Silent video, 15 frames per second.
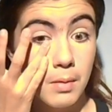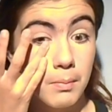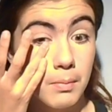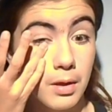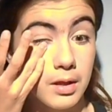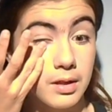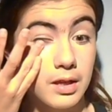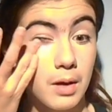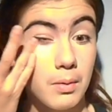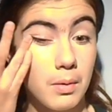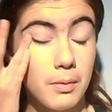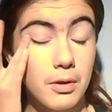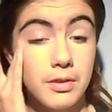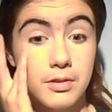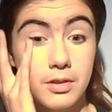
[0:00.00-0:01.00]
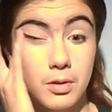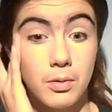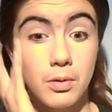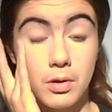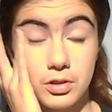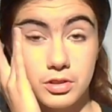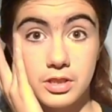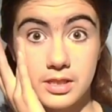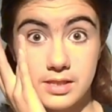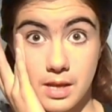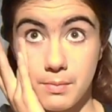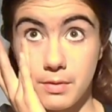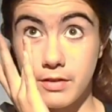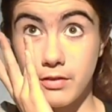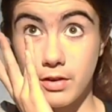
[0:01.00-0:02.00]
But yeah, she
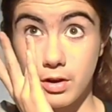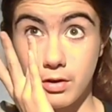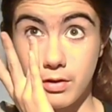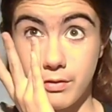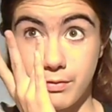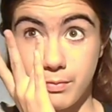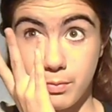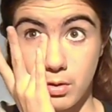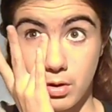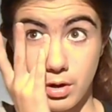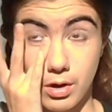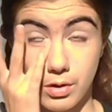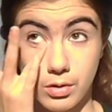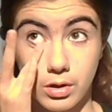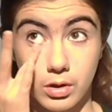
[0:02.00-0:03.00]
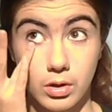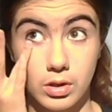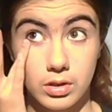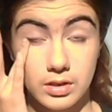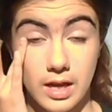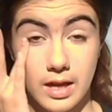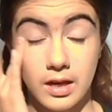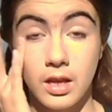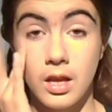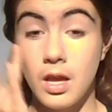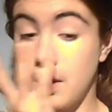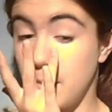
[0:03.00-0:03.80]
sent me a photo of what her look looked like